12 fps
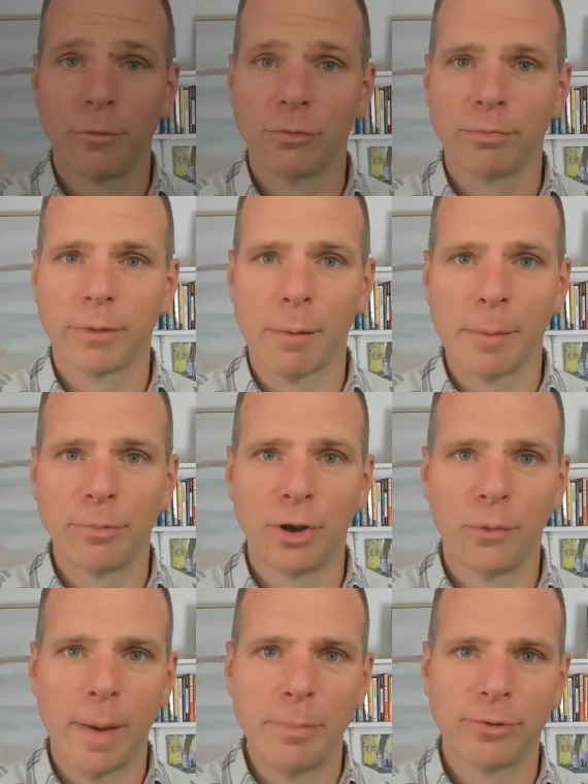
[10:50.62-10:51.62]
just come up to
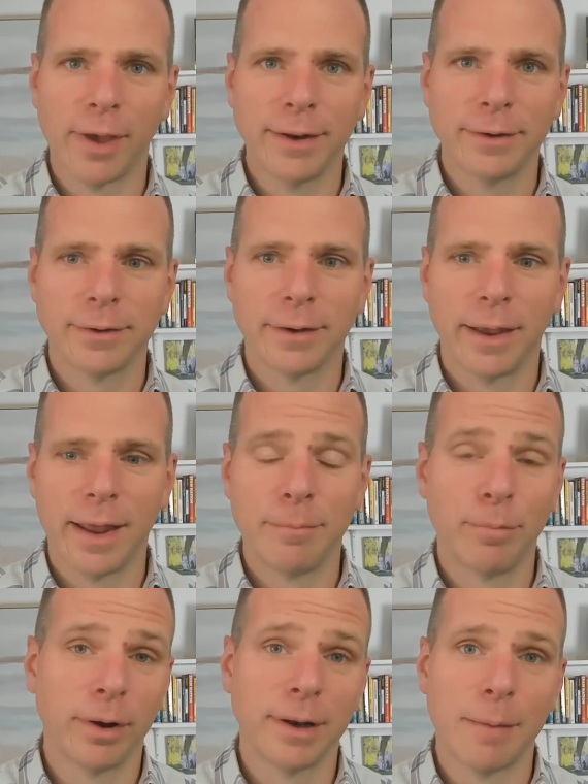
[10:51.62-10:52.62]
the website
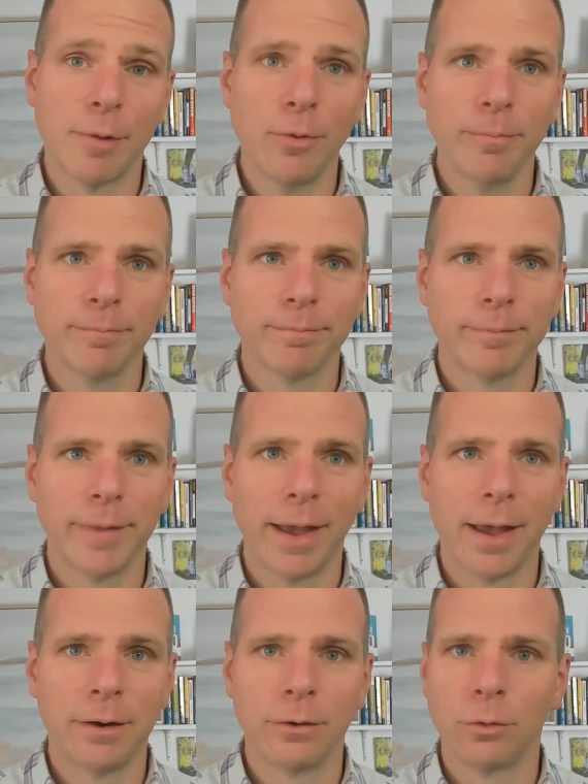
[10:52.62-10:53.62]
and book a demo,
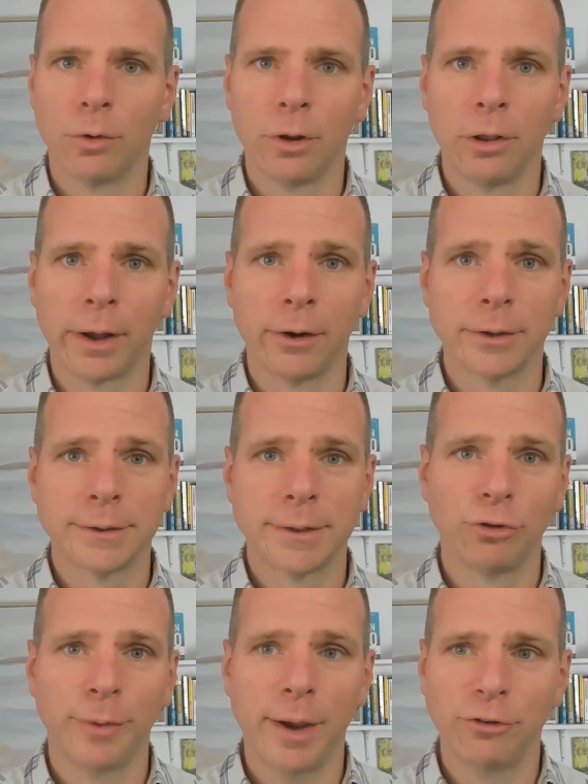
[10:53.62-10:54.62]
and we'll look at your
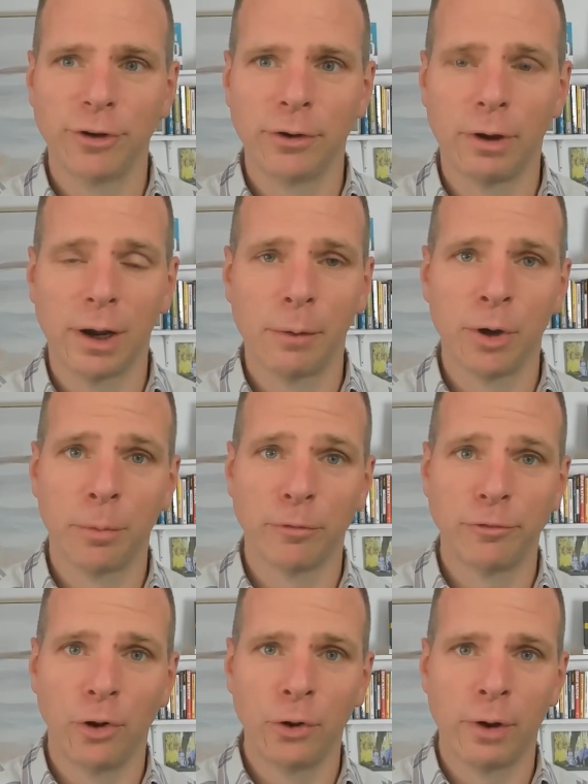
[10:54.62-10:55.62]
situation, talk about your
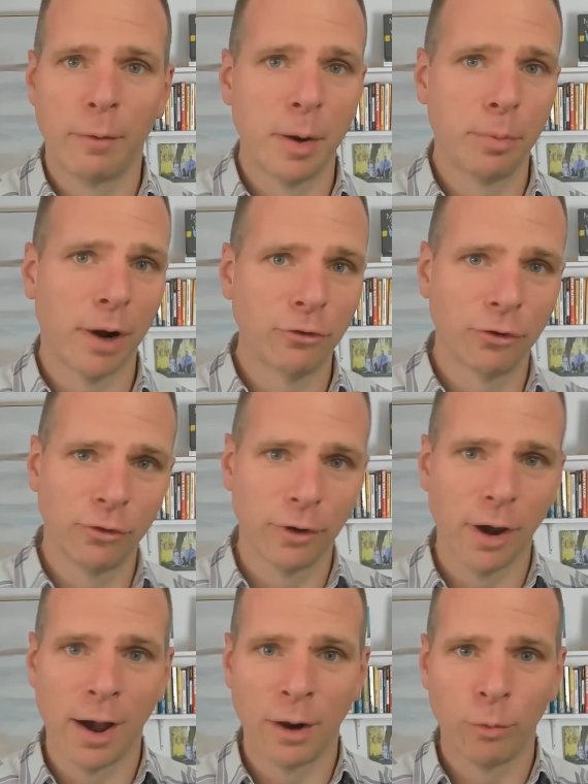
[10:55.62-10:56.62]
portfolio, how many projects you
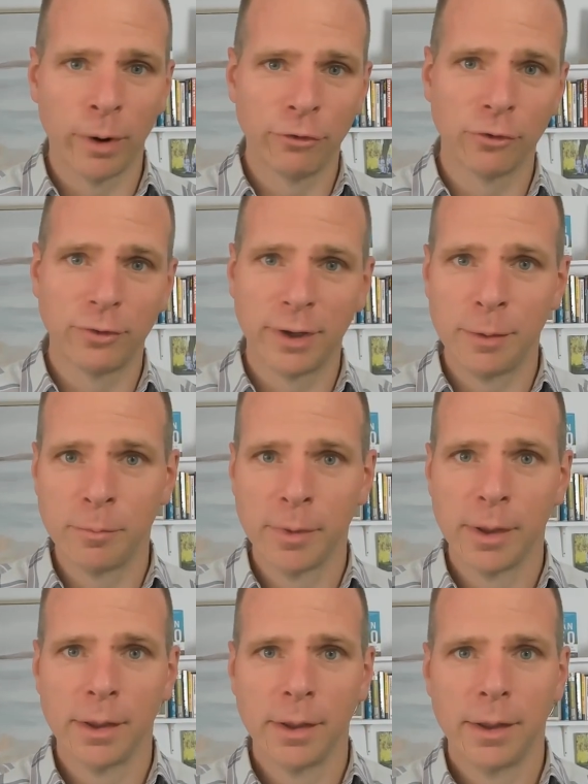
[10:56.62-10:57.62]
got, what does your team
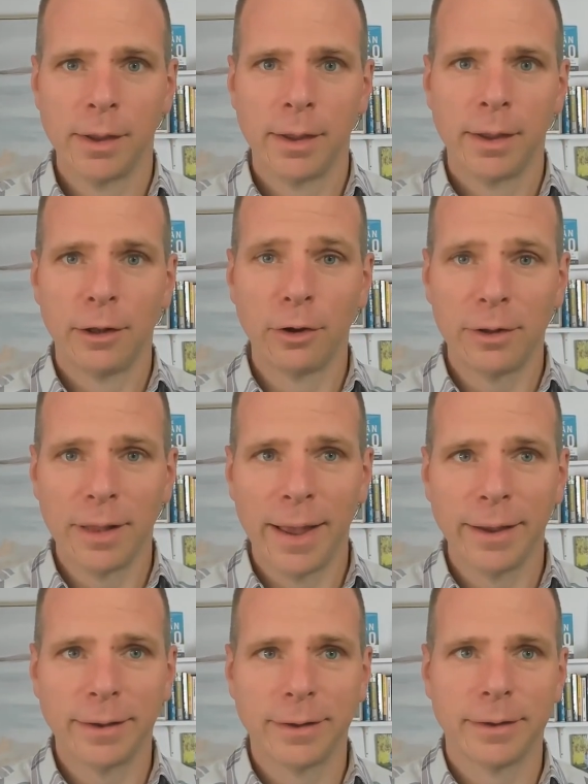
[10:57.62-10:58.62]
look
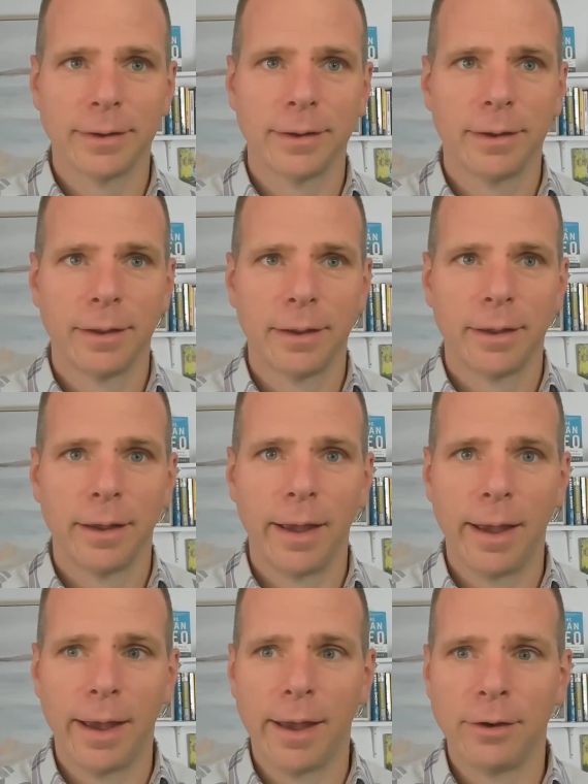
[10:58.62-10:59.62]
like,
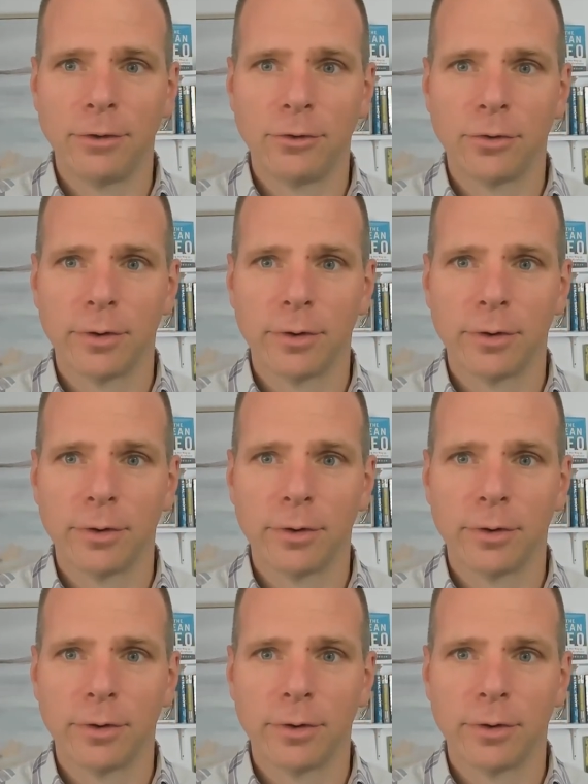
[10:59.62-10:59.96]
and